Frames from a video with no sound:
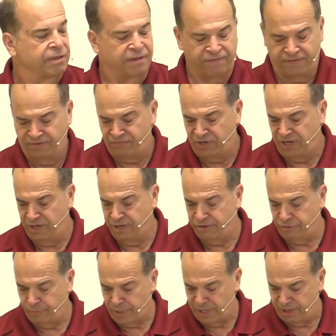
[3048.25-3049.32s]
the
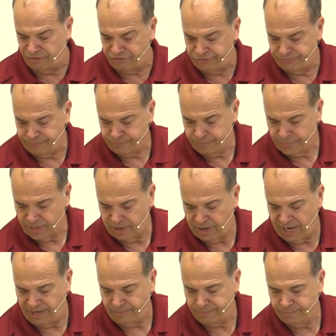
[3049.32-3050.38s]
1,500 miles. All
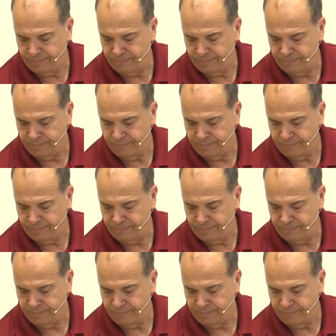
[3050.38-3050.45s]
right.